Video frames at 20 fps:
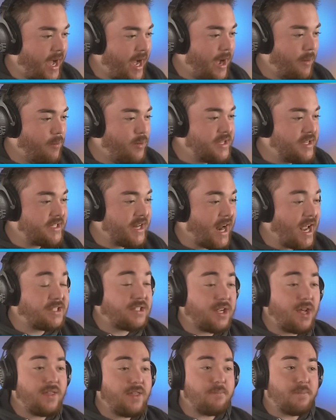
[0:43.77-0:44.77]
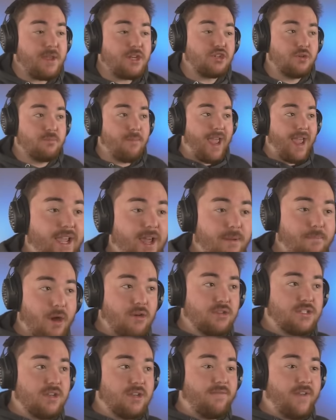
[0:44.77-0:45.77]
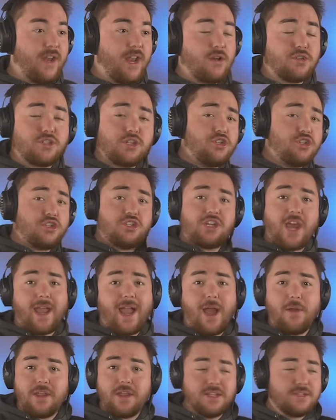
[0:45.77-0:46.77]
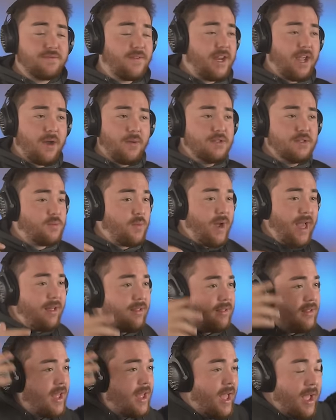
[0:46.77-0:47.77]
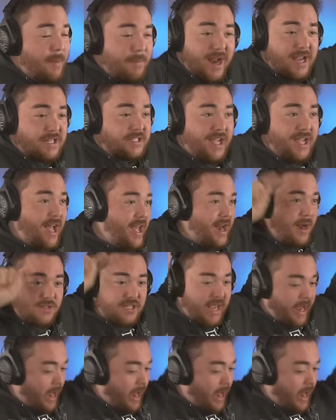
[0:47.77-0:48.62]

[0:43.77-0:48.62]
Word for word: Uh, what is it? I saw that Viju Mike had posted a video, so you should check out his video as well. But I saw it and I was